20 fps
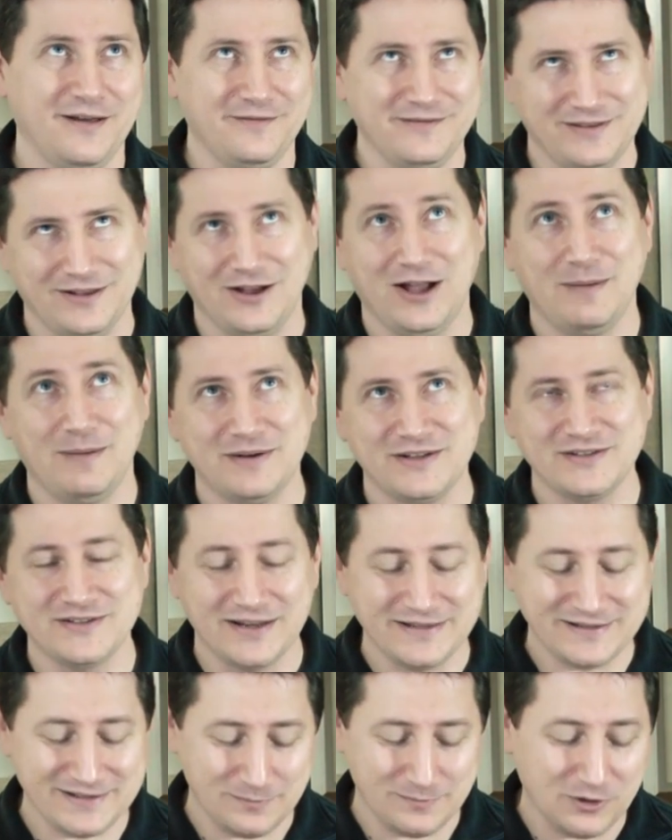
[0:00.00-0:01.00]
I mean, The Hobbit is
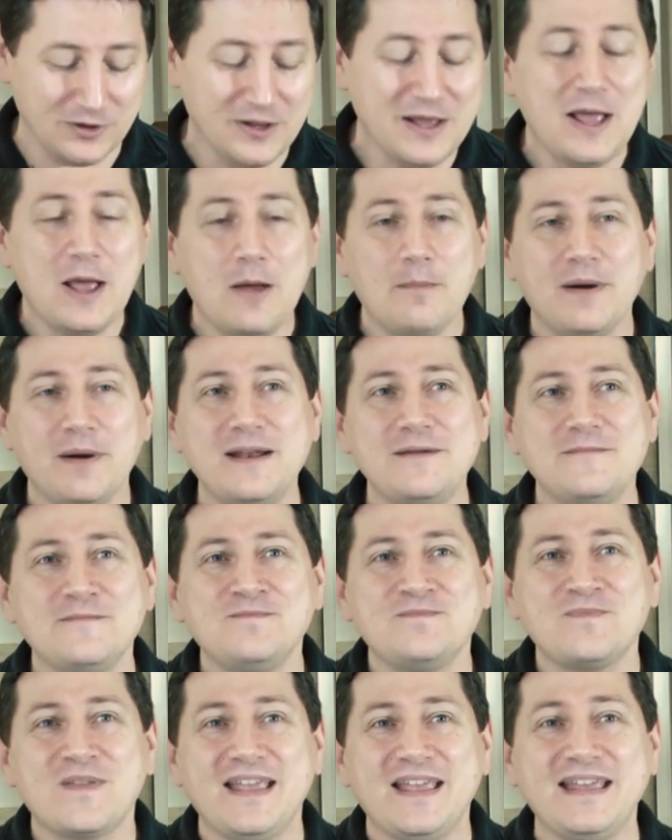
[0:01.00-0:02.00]
not simple. But
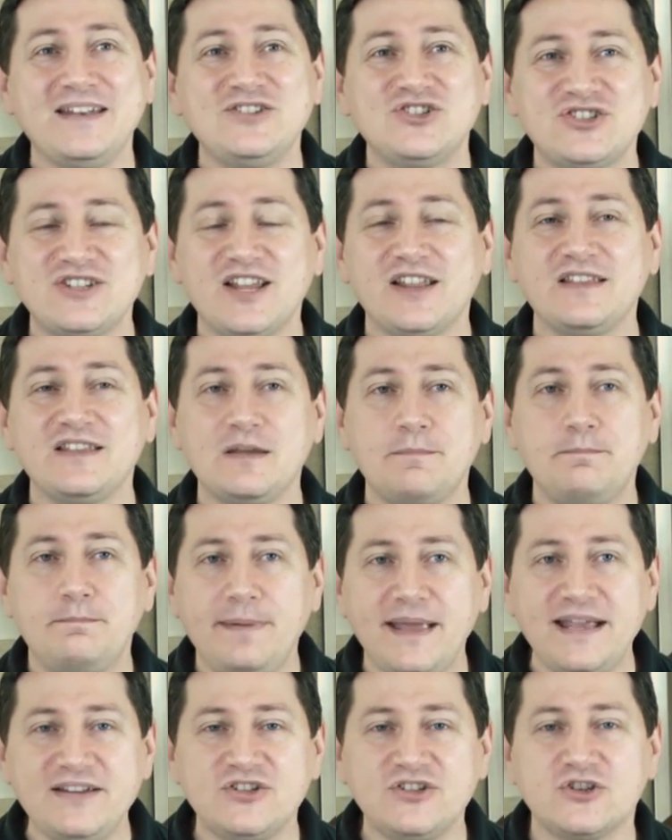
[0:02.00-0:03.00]
in just telling the
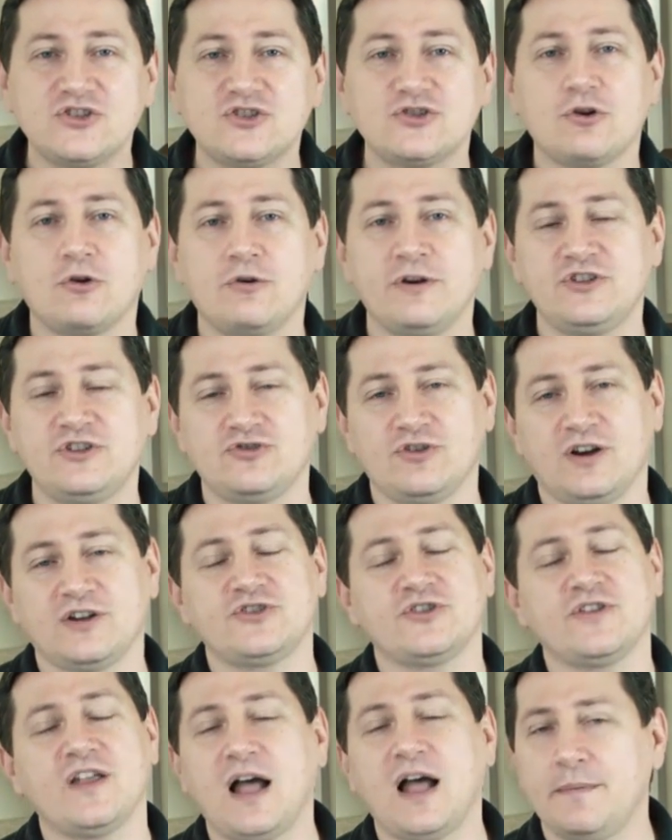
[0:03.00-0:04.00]
basic story
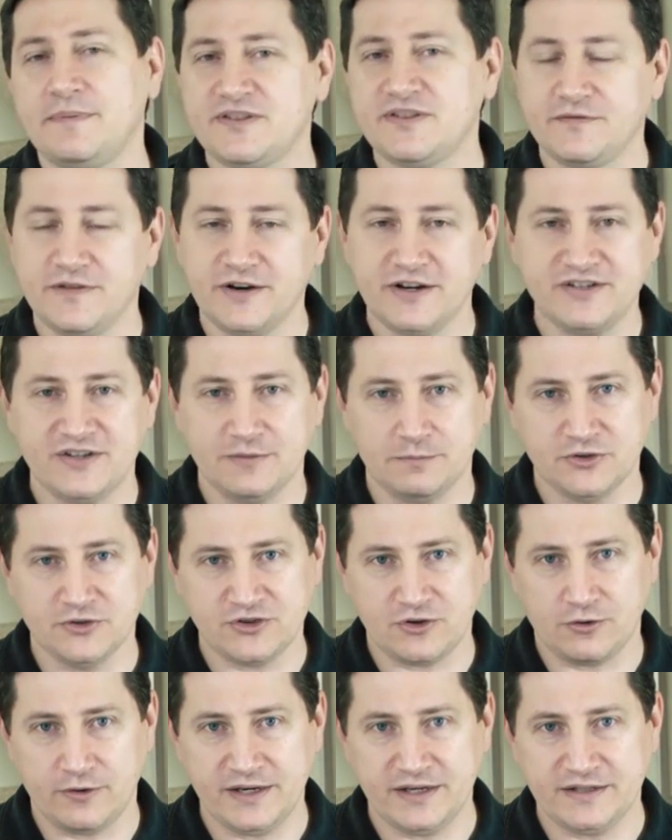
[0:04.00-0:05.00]
structure, The Hobbit's a very simple
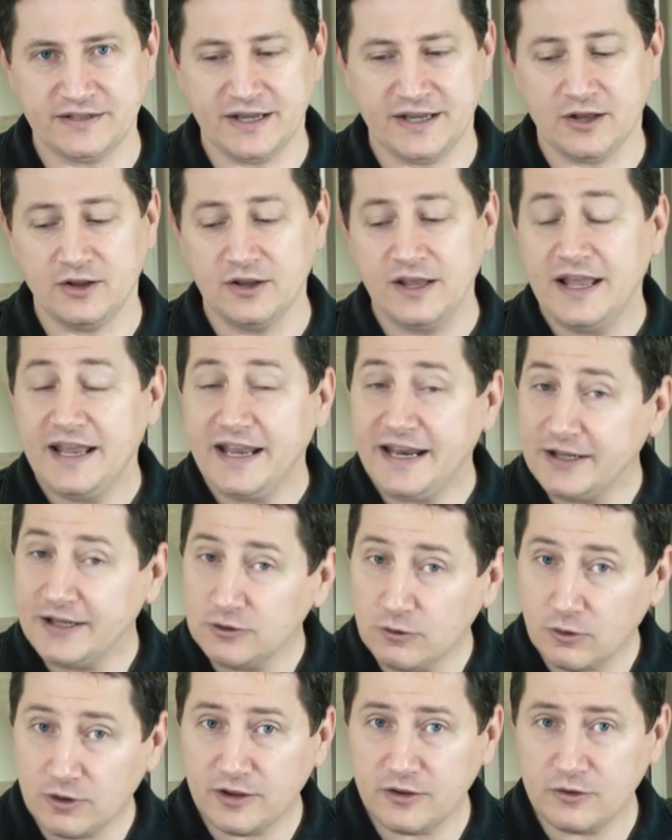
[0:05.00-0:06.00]
story to tell.
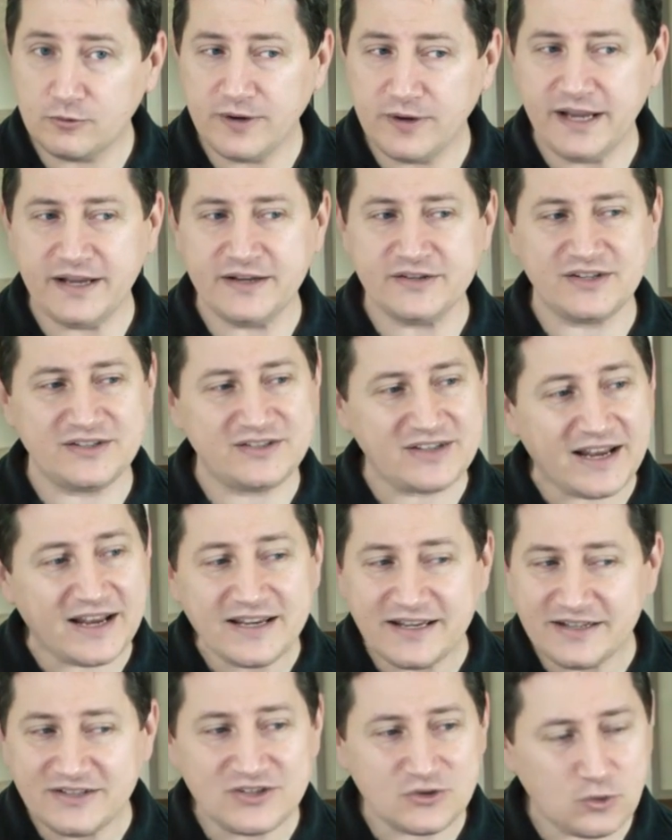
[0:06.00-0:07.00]
In Lord of the Rings, it's
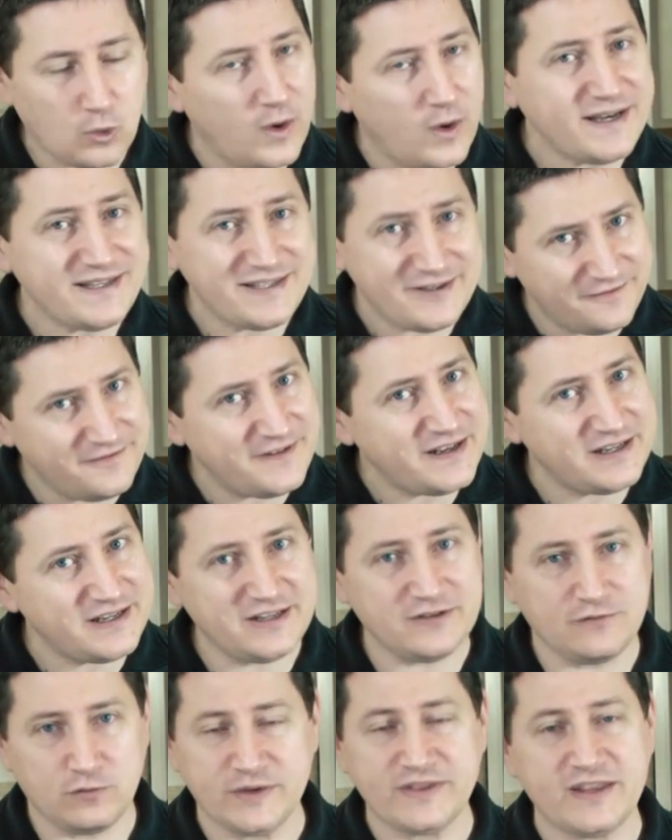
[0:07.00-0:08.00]
it's quite
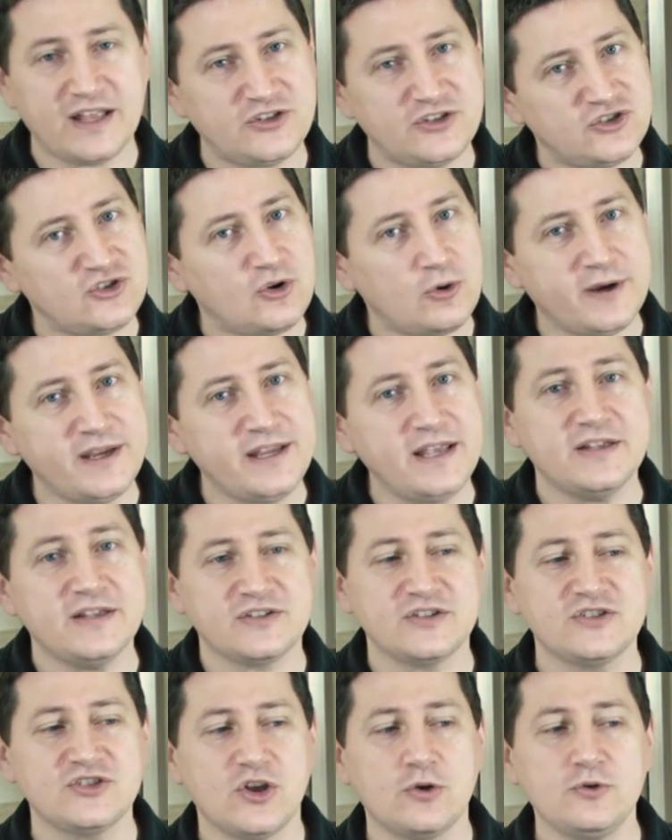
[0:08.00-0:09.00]
definitive what that story
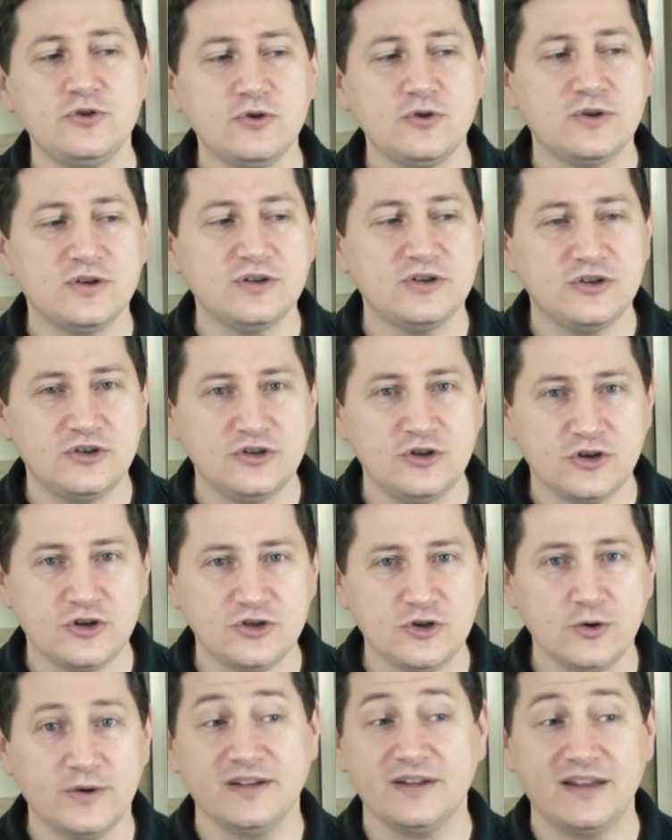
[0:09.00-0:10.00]
is. And so you can you
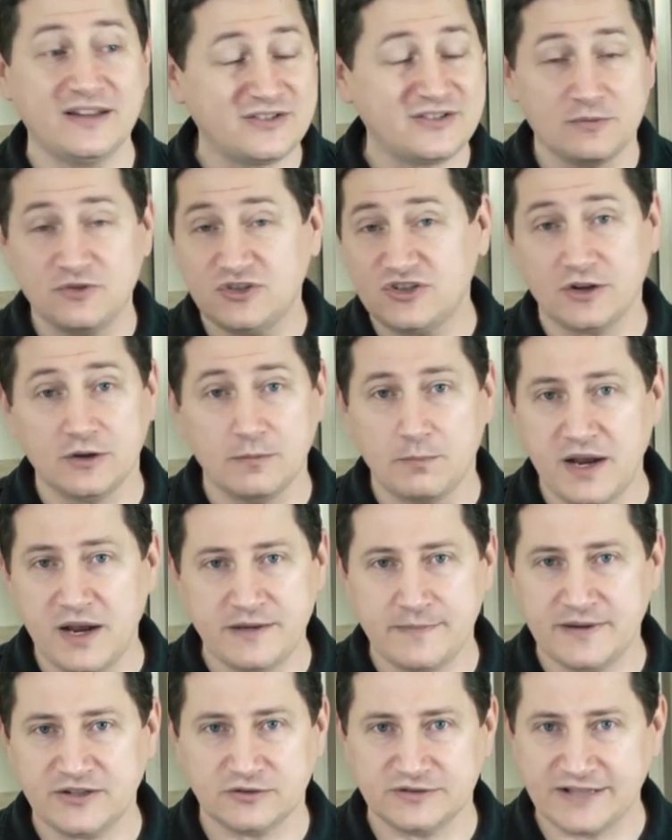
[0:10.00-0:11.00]
can do it. It's a, still a
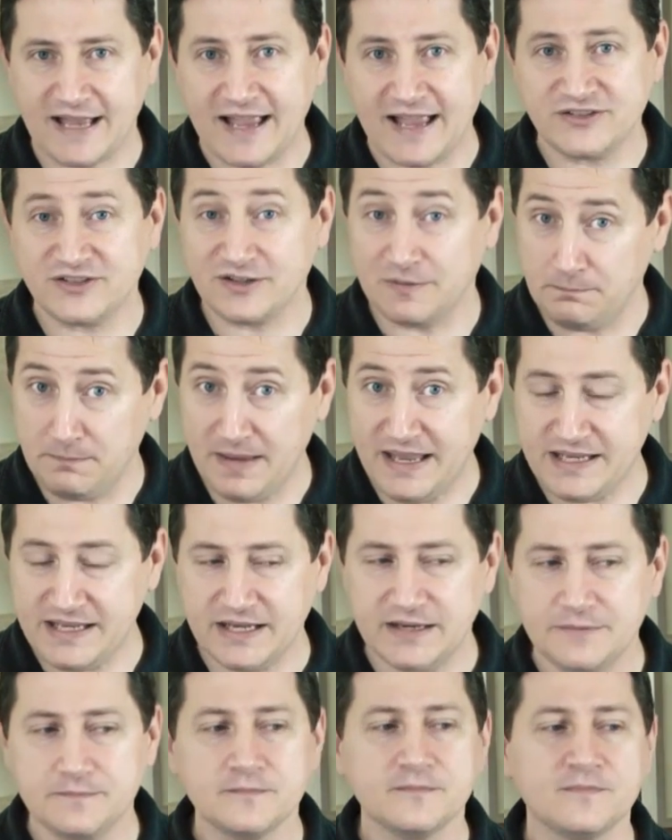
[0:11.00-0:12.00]
monumental task to
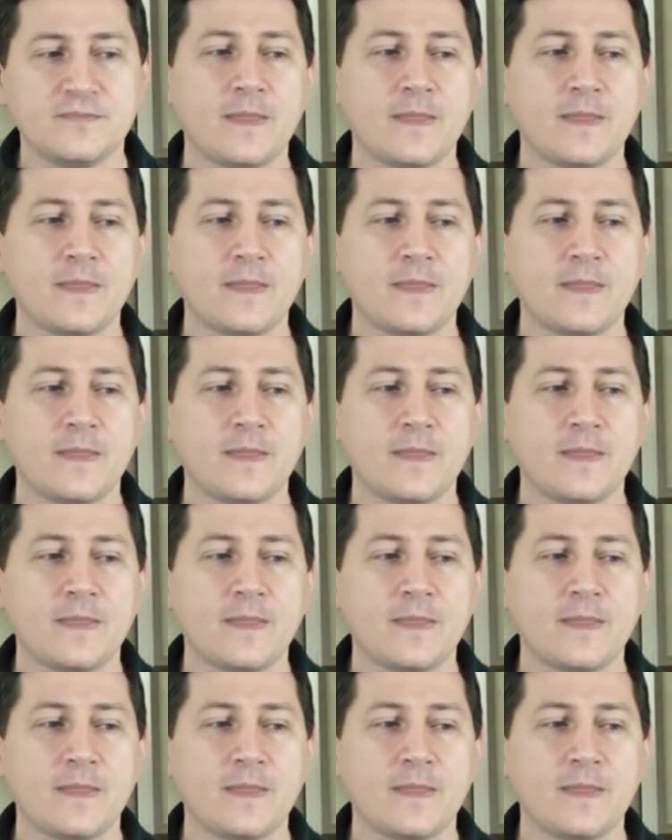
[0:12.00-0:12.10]
make it.